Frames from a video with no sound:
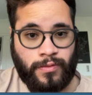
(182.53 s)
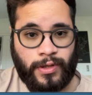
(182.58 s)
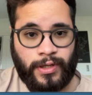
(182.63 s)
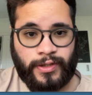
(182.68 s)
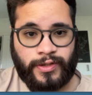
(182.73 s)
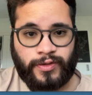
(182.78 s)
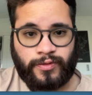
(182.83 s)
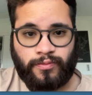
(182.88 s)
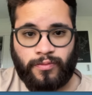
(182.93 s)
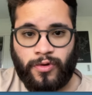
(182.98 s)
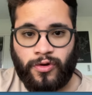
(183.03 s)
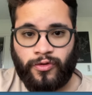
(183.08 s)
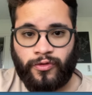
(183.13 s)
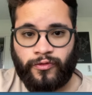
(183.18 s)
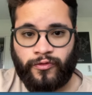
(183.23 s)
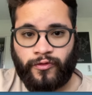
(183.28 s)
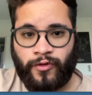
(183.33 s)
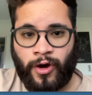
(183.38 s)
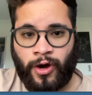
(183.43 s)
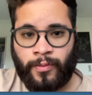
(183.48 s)
let's move
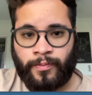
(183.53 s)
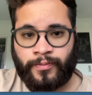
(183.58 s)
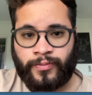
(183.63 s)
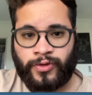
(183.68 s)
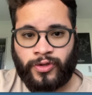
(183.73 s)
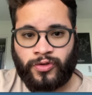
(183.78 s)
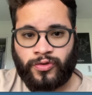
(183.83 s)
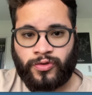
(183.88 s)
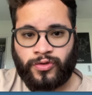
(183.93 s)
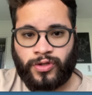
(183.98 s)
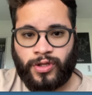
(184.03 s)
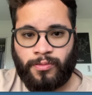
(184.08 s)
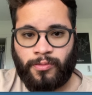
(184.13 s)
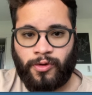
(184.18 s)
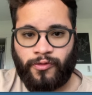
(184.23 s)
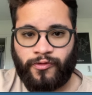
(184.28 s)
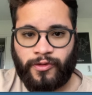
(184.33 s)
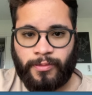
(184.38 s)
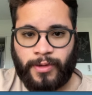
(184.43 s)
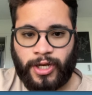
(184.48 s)
up to the
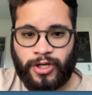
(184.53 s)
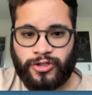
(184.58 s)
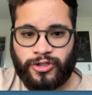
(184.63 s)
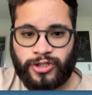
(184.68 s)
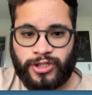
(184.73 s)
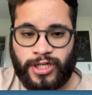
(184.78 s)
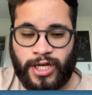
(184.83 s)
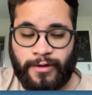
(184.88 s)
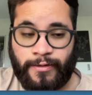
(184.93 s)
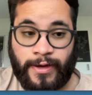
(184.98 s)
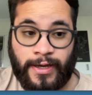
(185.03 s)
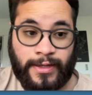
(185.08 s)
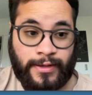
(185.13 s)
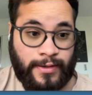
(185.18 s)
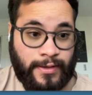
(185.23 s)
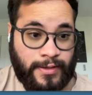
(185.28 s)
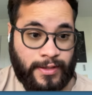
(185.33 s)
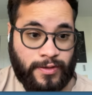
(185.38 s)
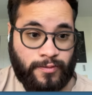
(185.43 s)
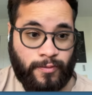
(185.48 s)
movie manager Java, and
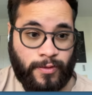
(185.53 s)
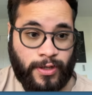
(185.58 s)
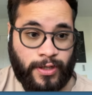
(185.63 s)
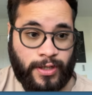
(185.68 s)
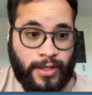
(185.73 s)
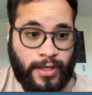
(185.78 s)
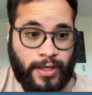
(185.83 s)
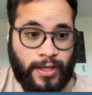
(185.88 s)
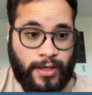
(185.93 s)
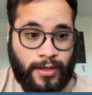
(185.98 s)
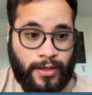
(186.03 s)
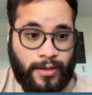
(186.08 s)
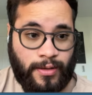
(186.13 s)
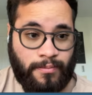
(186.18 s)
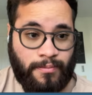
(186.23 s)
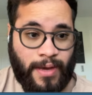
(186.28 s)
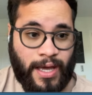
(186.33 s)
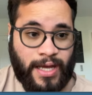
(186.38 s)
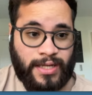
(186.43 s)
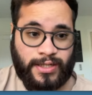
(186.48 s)
this is where the
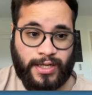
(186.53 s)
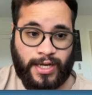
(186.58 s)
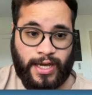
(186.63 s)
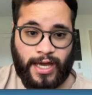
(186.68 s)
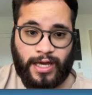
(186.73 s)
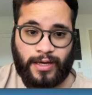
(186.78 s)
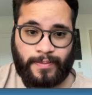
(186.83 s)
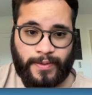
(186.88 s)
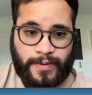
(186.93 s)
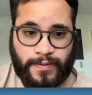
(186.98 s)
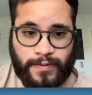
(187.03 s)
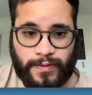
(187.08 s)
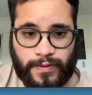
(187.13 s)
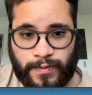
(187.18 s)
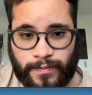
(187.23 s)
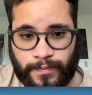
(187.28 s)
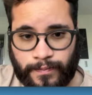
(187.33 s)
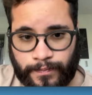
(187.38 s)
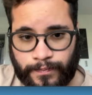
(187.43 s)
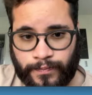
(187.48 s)
magic happens.
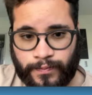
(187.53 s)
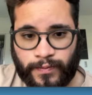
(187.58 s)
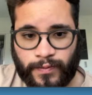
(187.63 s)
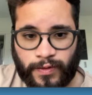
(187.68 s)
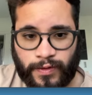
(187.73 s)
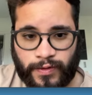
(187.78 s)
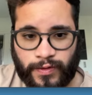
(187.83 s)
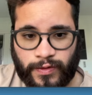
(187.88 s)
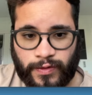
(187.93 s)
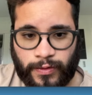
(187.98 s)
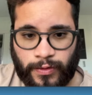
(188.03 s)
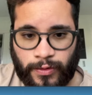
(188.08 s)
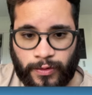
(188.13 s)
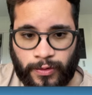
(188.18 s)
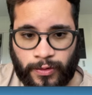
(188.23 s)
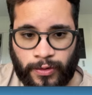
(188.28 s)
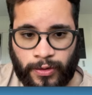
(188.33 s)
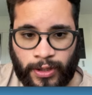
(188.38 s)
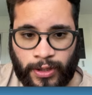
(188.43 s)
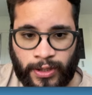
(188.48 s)

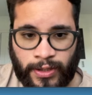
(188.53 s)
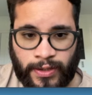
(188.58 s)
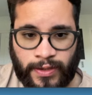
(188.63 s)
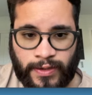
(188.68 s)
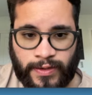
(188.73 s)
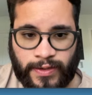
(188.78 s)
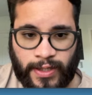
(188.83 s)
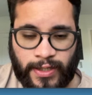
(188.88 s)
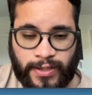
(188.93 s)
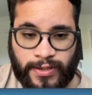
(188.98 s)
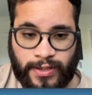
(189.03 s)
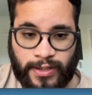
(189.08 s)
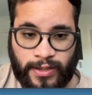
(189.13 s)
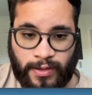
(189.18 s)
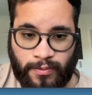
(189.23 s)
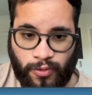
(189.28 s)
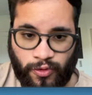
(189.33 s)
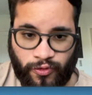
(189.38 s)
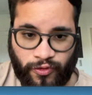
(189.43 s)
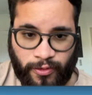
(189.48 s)
So in this case, in the
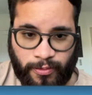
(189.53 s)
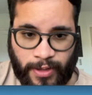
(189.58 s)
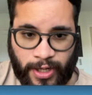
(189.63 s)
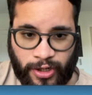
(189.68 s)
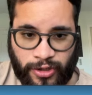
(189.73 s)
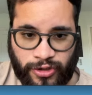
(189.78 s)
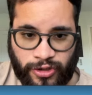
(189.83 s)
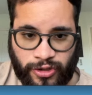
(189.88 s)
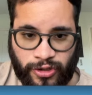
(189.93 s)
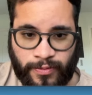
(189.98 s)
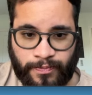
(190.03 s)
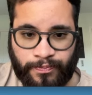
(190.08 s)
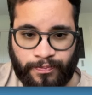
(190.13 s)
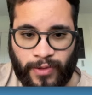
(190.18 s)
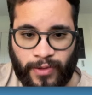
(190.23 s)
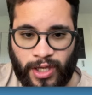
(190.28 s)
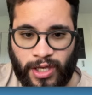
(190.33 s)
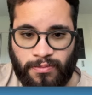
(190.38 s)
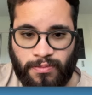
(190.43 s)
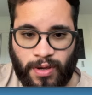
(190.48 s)
movie manager,
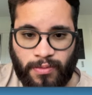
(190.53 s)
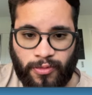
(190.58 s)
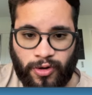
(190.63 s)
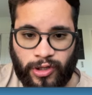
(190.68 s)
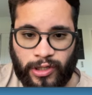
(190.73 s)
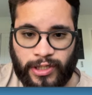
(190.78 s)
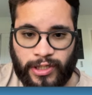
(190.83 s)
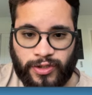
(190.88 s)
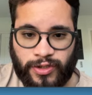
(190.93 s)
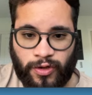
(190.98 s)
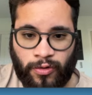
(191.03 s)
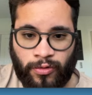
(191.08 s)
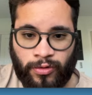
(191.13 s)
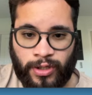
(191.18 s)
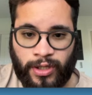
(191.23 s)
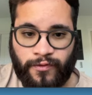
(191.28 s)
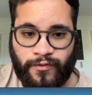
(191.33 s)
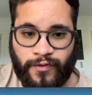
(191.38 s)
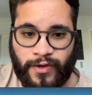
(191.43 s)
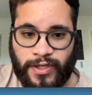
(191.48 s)
it memory list only
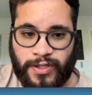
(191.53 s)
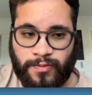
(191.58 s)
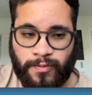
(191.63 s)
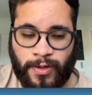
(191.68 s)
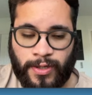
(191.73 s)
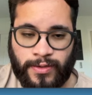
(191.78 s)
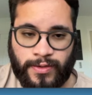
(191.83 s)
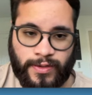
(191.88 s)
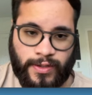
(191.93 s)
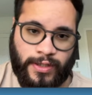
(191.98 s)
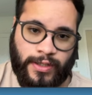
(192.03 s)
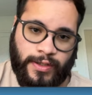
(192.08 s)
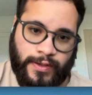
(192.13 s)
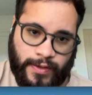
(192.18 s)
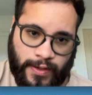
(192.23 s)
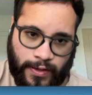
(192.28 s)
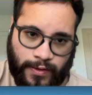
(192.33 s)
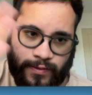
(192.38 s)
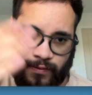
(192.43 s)
phase once, in this case